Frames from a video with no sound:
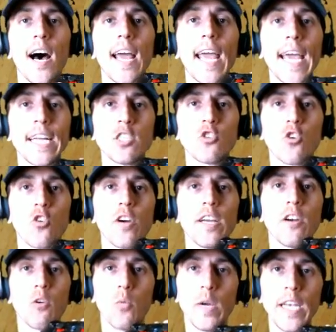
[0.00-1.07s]
Android
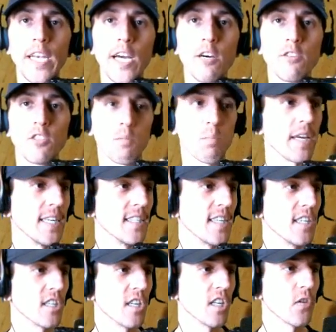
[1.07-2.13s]
or Windows or
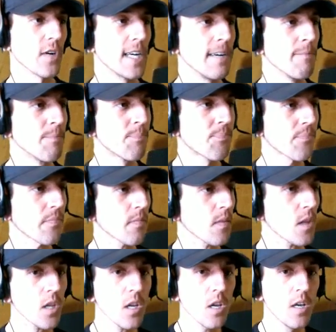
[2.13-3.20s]
PlayStation three.
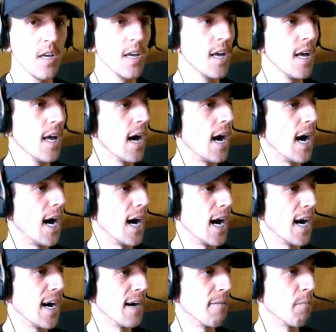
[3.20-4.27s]

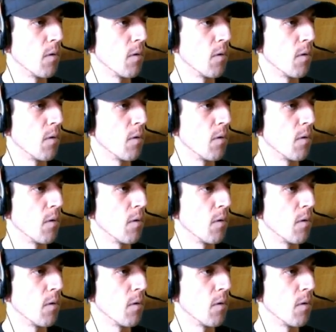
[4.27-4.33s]
Uh,